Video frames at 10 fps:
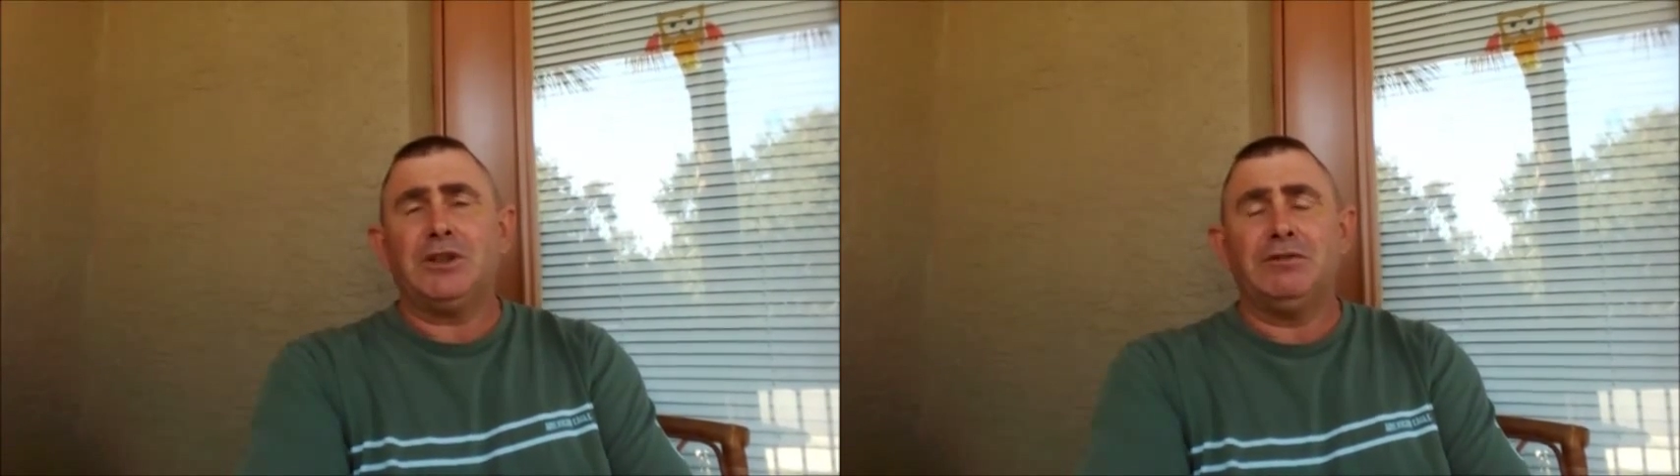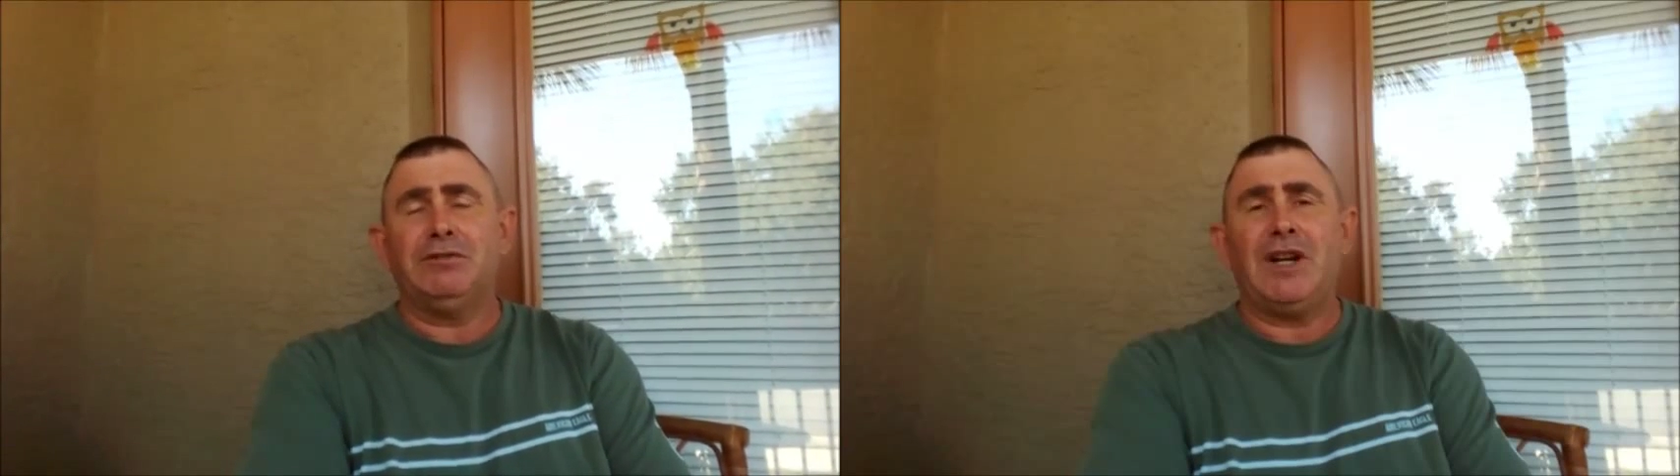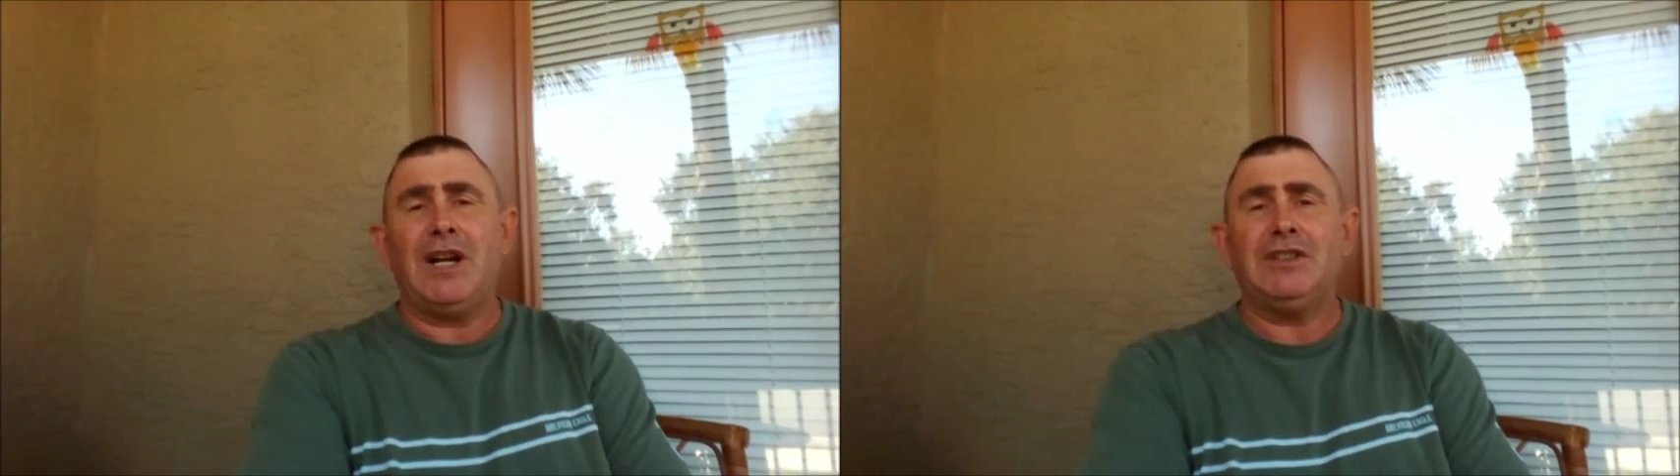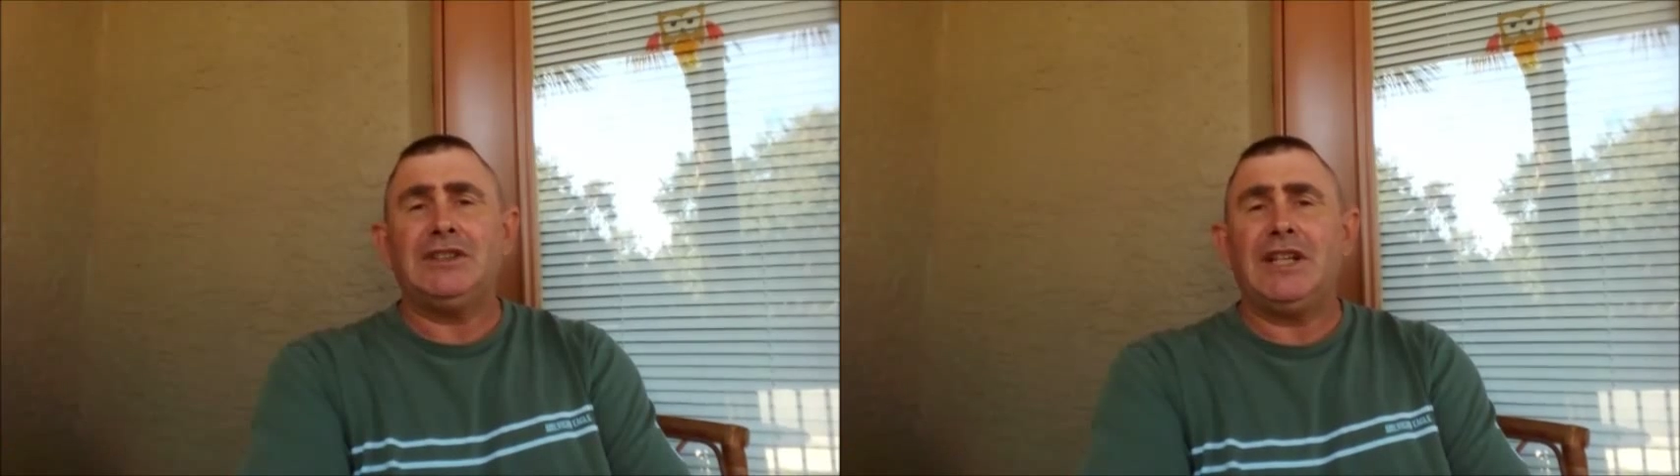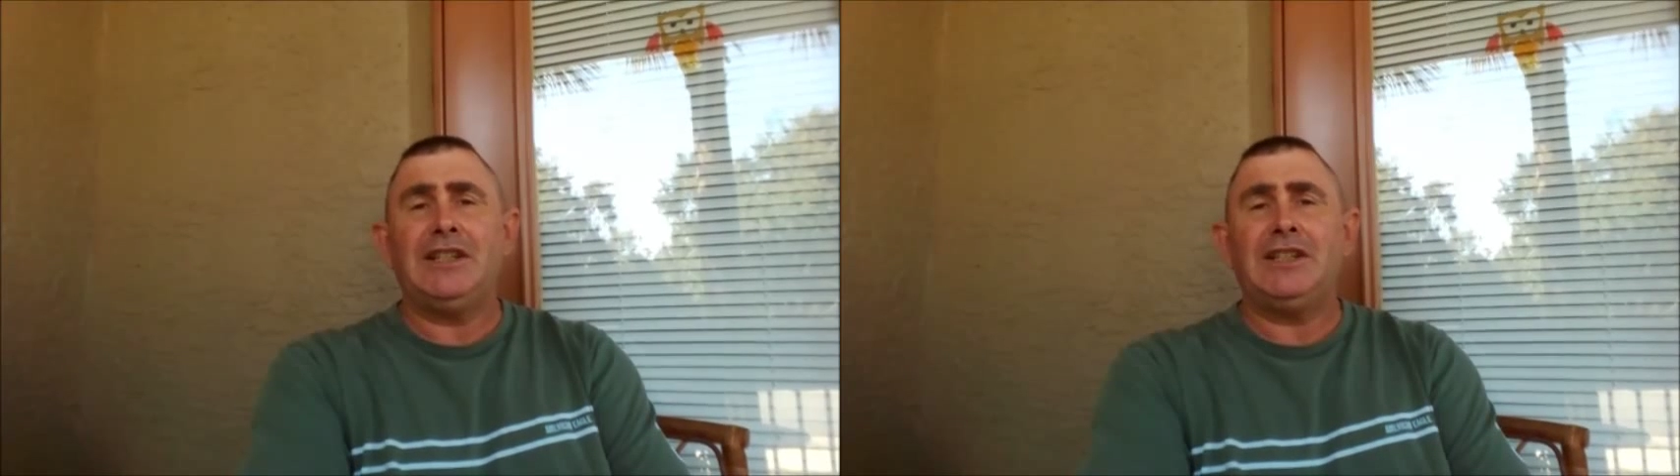from five to
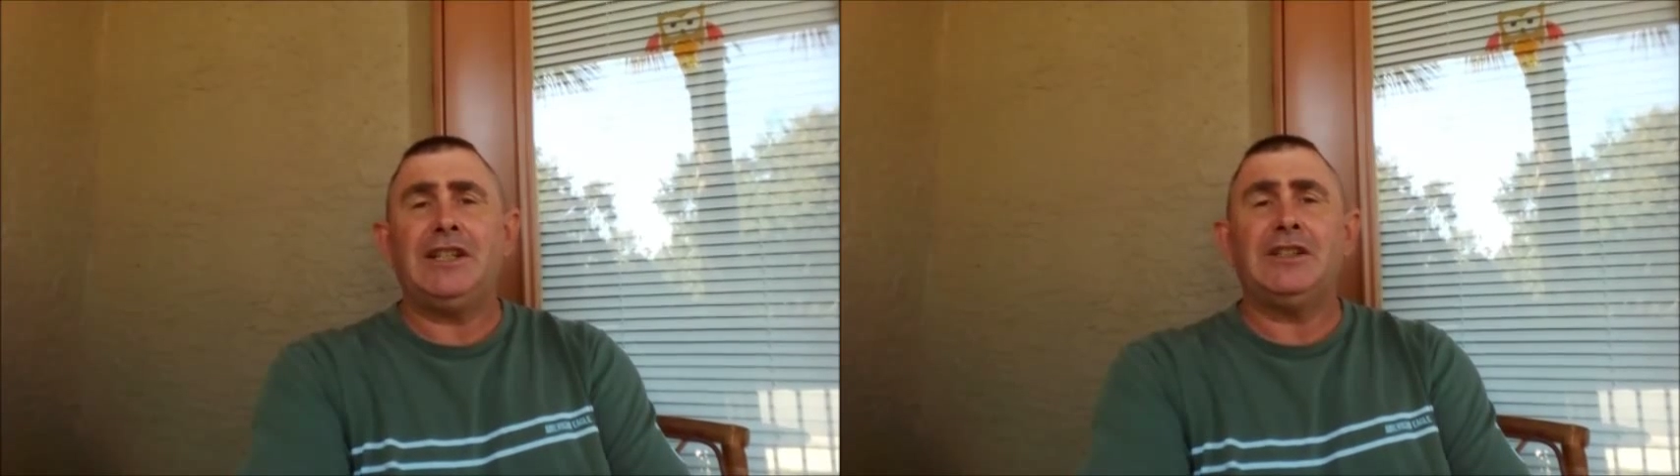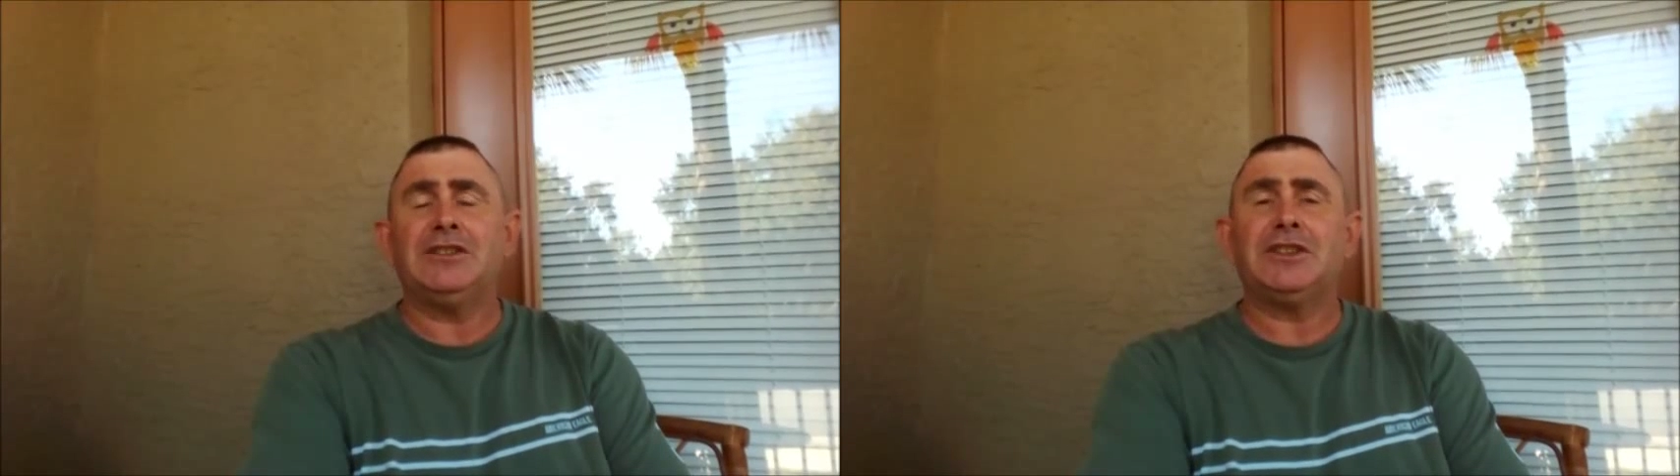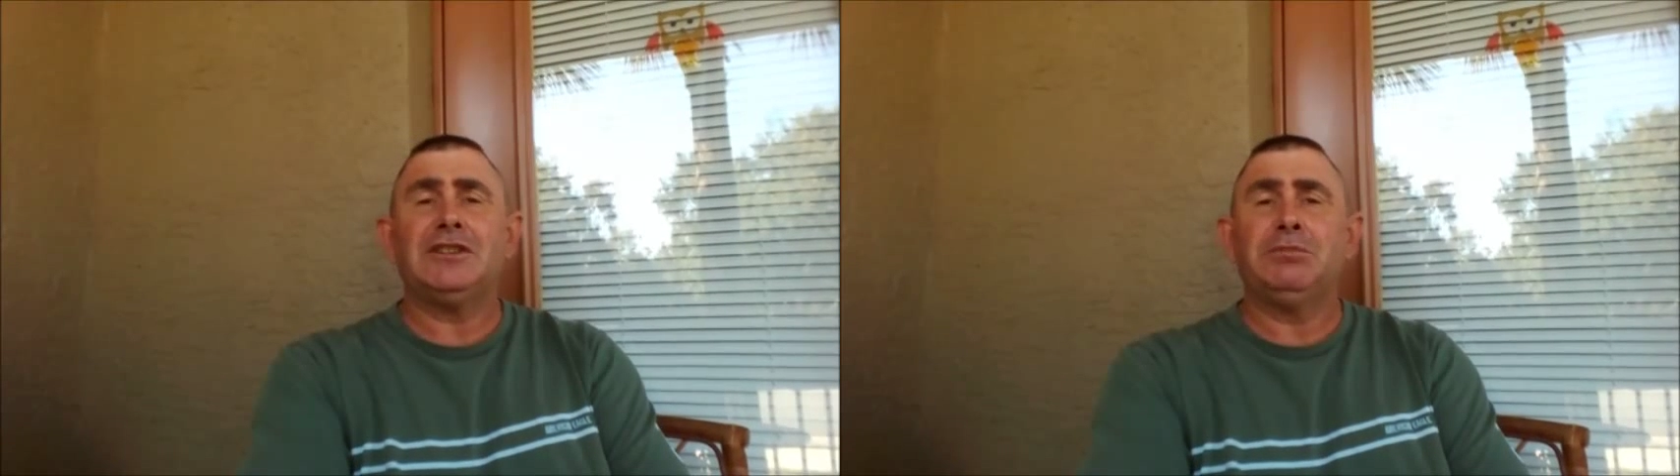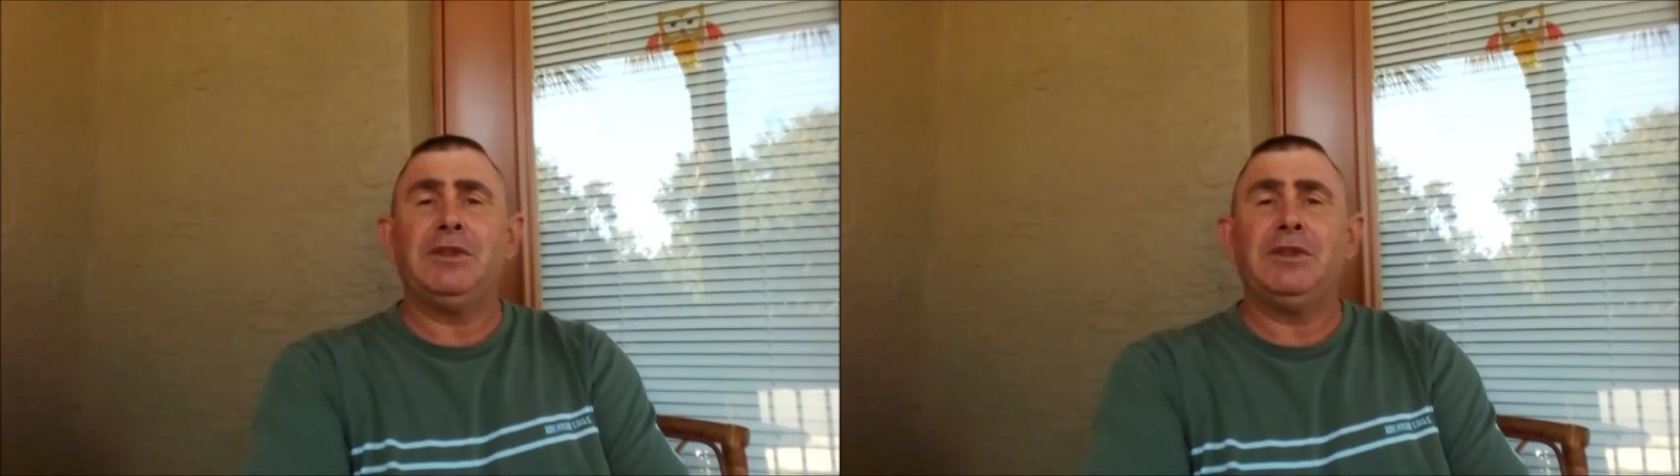ten years